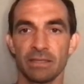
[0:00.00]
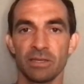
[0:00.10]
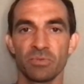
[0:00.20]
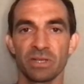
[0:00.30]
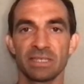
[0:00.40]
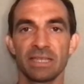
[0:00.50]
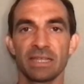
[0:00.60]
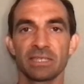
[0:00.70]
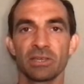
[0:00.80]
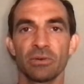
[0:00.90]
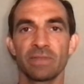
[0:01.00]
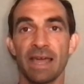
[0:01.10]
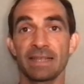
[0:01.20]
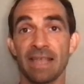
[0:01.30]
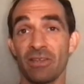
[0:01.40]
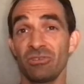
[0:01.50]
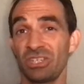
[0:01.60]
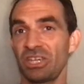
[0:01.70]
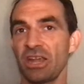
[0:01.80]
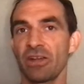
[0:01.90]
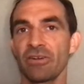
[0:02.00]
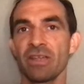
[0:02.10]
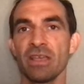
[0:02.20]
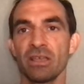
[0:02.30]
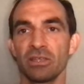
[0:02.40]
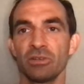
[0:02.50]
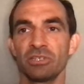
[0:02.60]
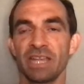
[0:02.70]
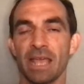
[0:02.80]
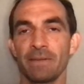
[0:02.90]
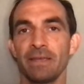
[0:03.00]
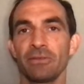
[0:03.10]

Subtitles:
you press done. So that is how you share your Jam, either